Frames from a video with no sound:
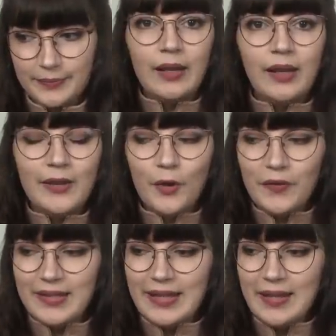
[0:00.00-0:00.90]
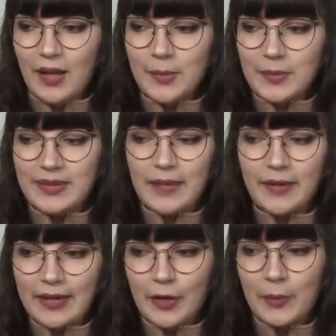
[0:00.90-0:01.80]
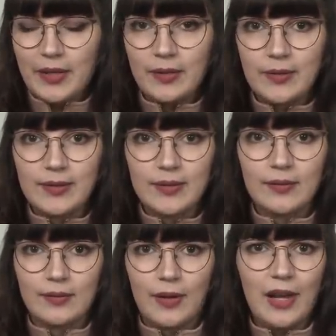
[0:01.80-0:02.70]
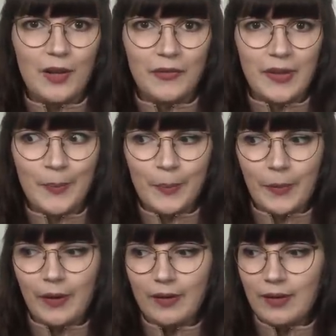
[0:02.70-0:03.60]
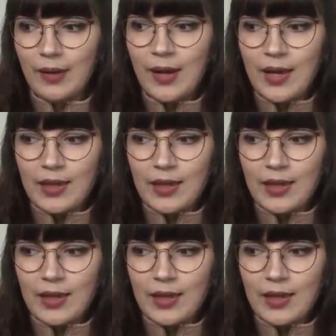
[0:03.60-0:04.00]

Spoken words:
And like, obviously I'm upset right now because I love him, but